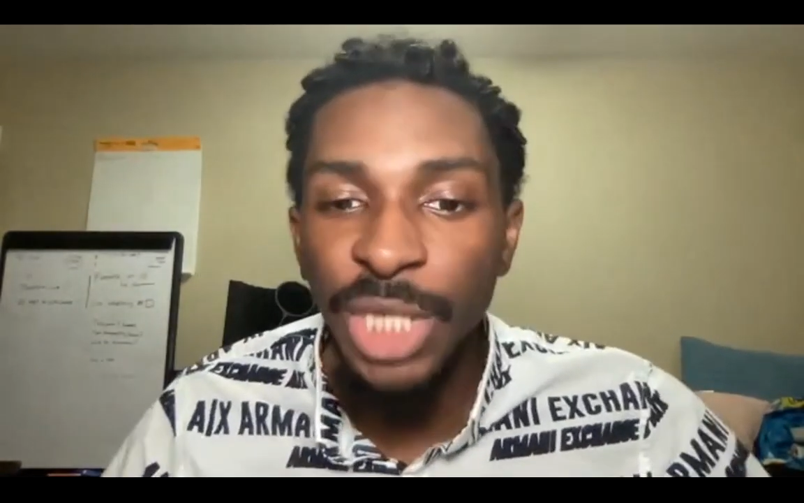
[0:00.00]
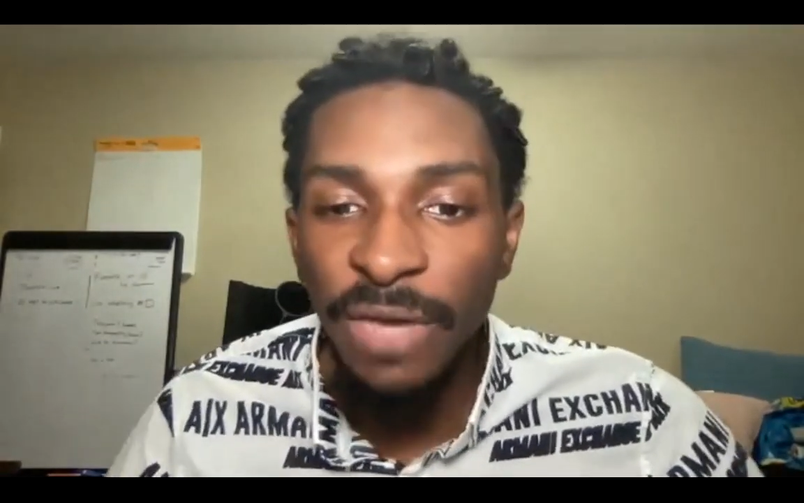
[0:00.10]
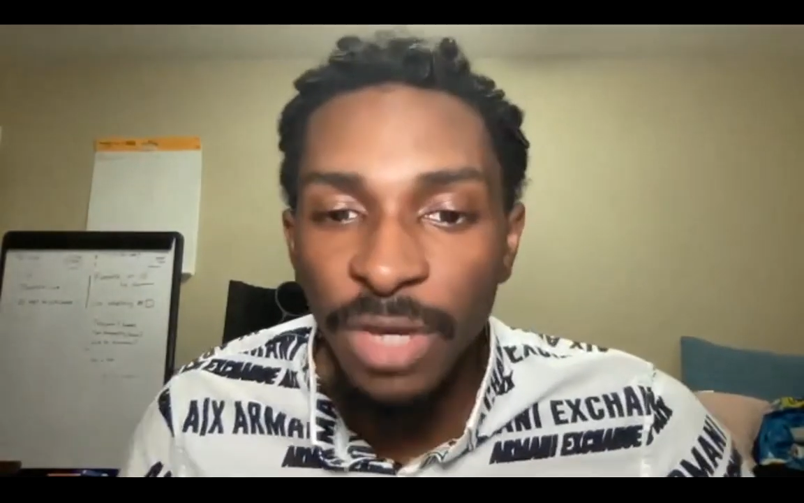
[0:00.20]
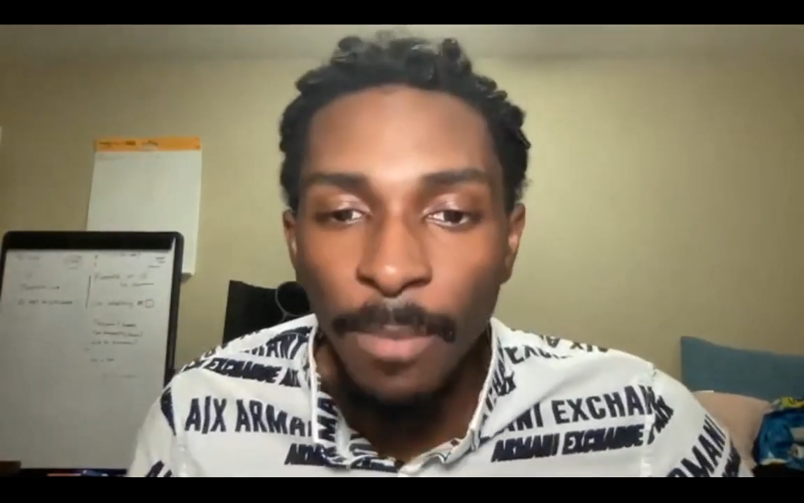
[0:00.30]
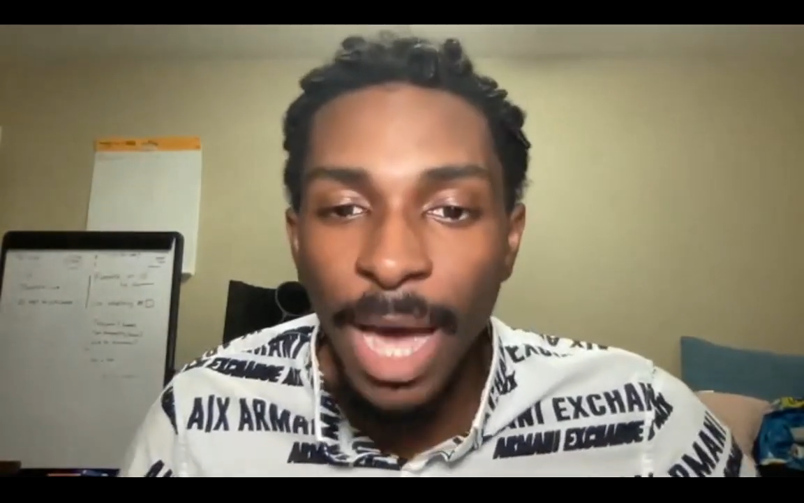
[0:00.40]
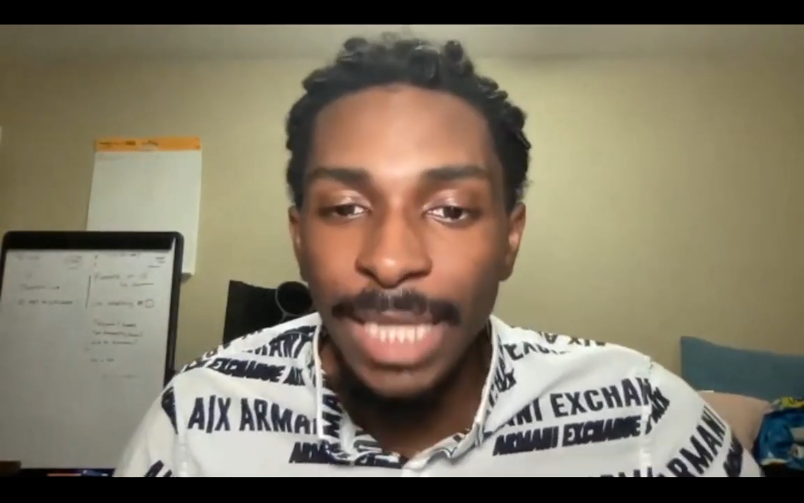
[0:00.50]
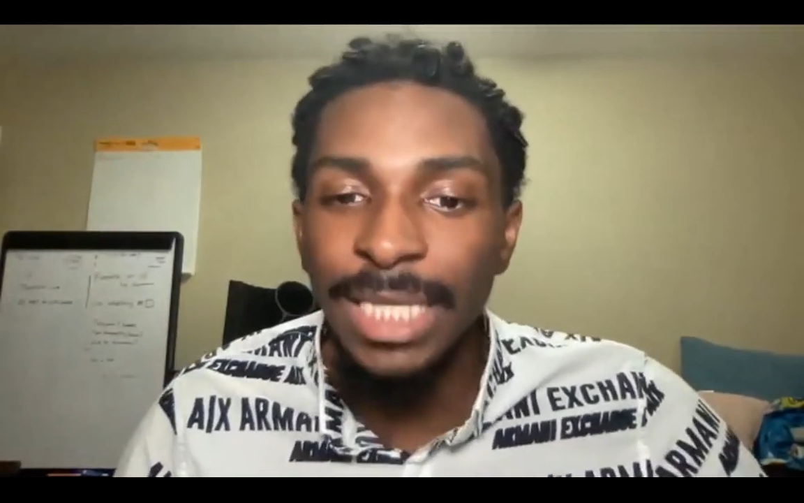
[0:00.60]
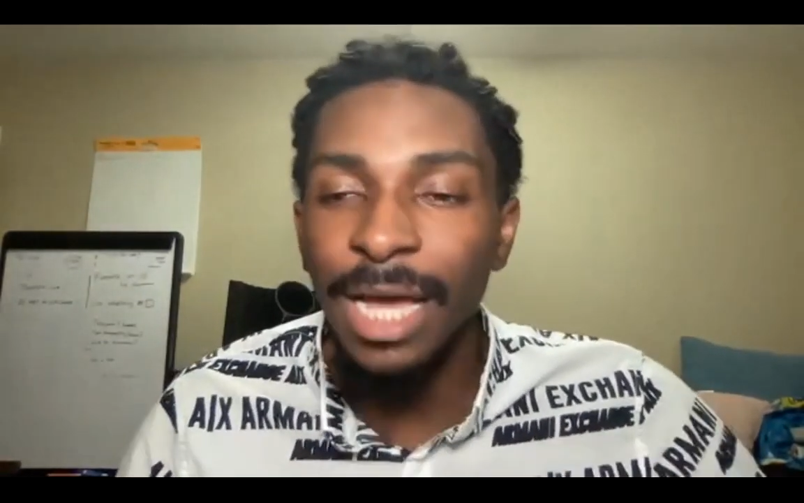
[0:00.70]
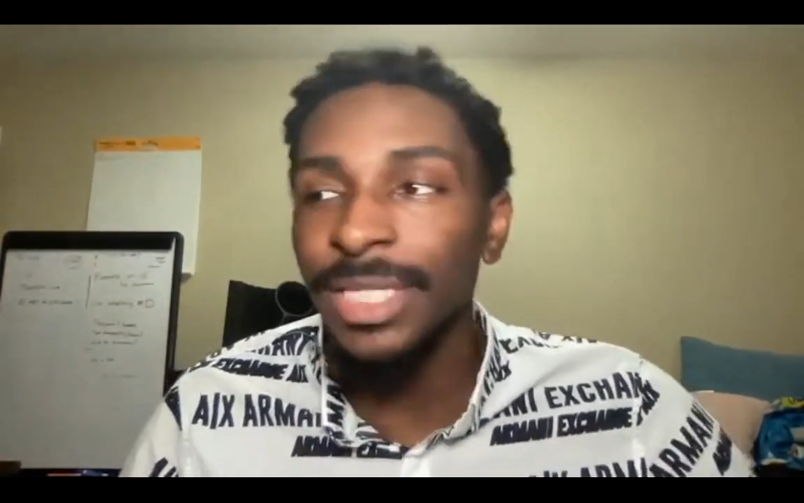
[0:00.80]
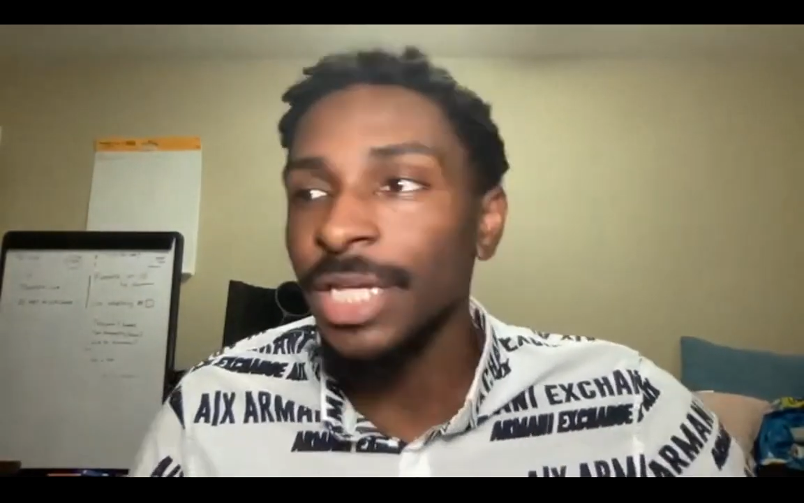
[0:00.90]
to JBL about it
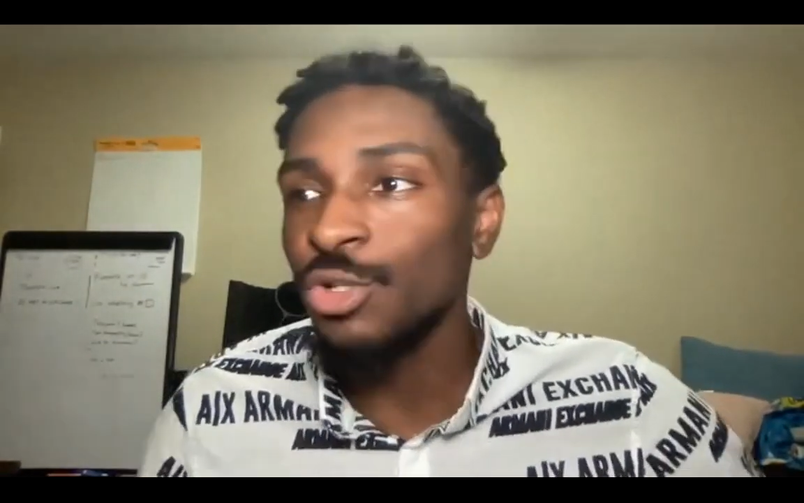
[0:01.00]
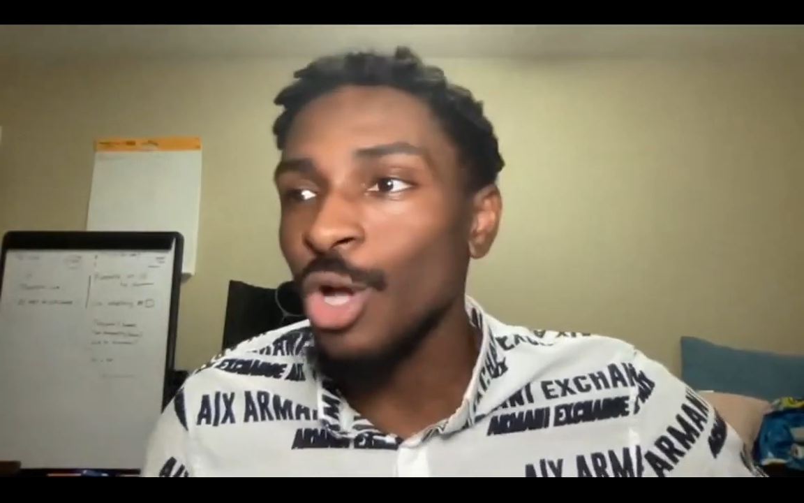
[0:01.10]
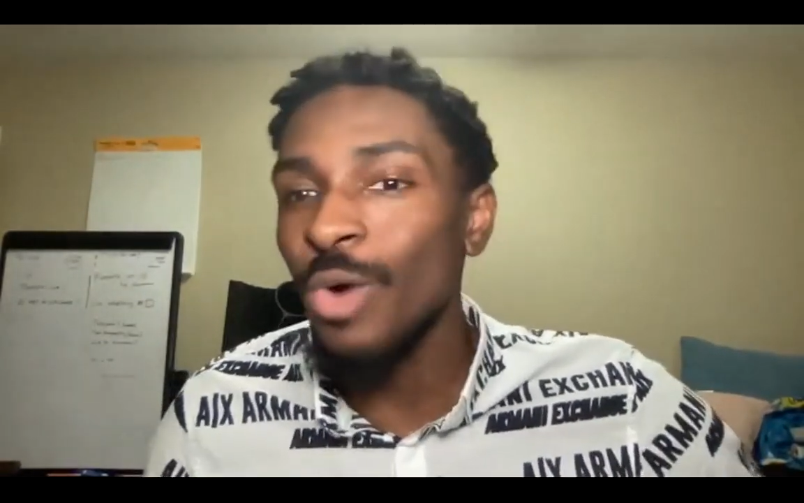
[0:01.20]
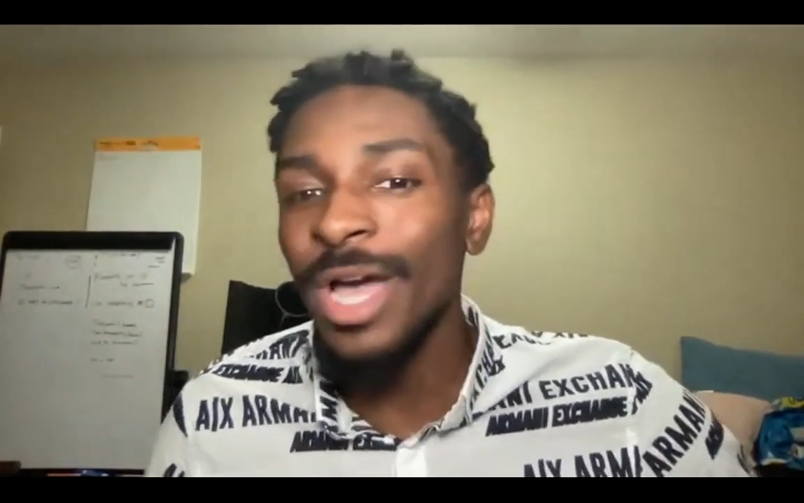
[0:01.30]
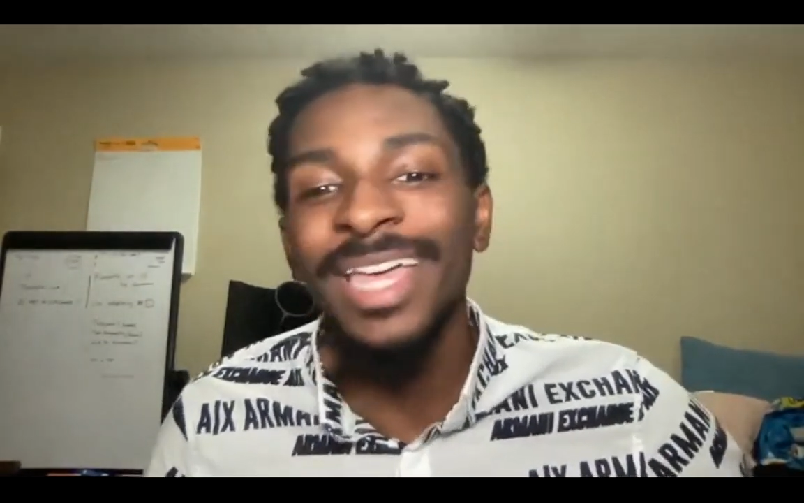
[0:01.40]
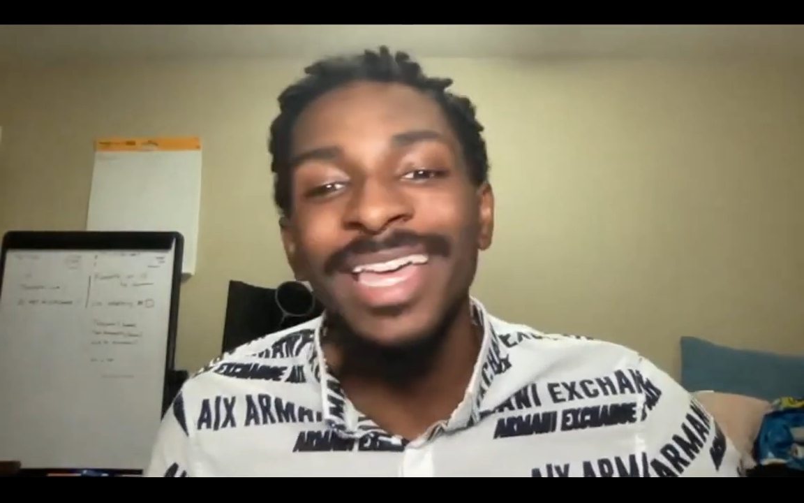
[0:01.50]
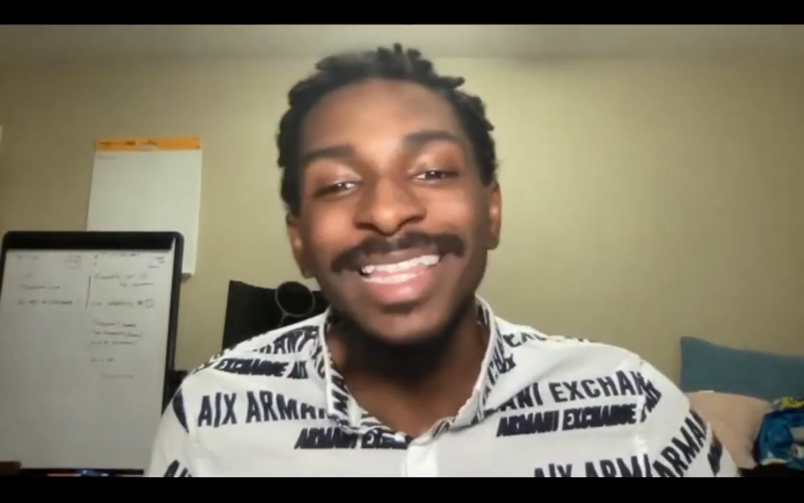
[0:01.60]
and I was like, you know what?